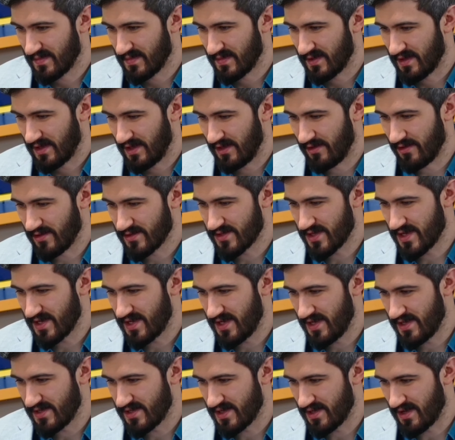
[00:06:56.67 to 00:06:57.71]
It looks like
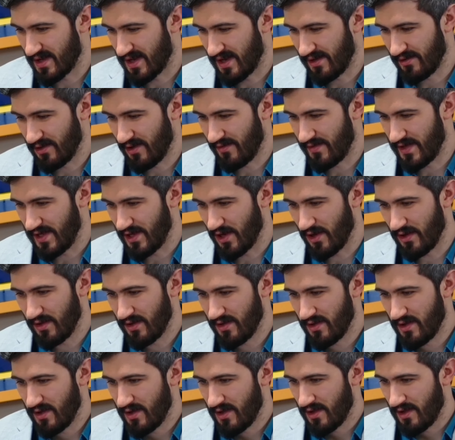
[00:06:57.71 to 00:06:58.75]
he is... I can
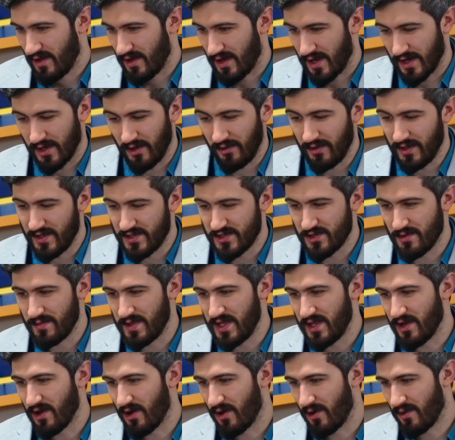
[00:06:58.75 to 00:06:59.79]
only assume
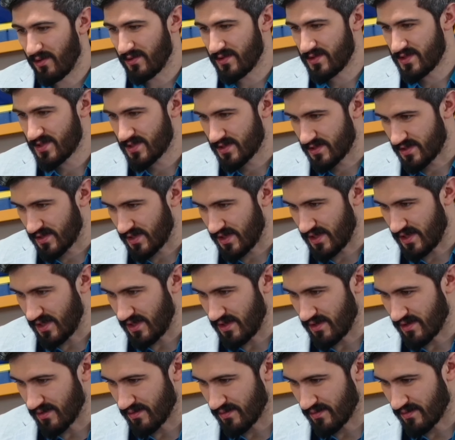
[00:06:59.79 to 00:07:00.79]
he owns the...